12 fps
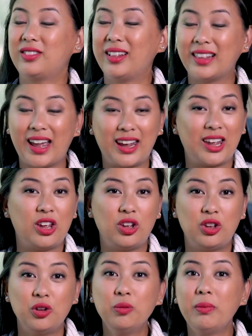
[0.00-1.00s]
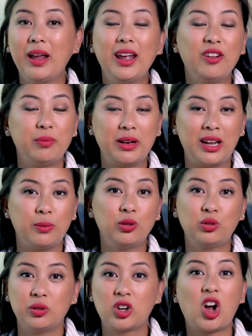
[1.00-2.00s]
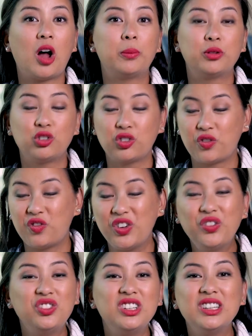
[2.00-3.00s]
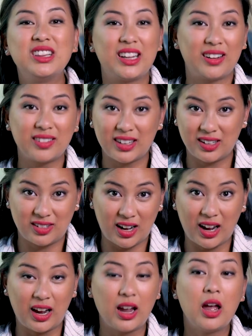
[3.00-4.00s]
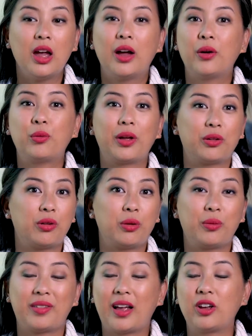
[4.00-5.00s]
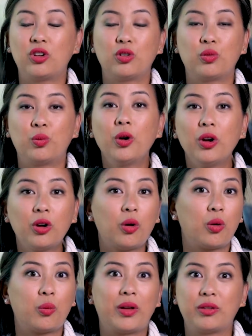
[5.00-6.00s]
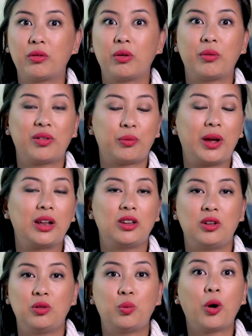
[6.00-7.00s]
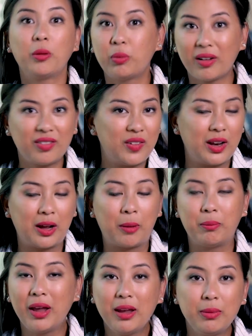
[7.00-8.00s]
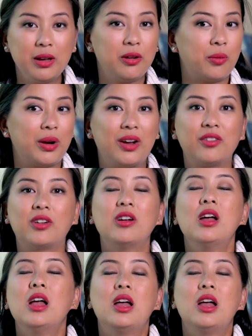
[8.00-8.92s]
Like, you may have been able to accomplish 50 things in a day, whether it was at your work or whether it was when you weren't breastfeeding a baby or whatever.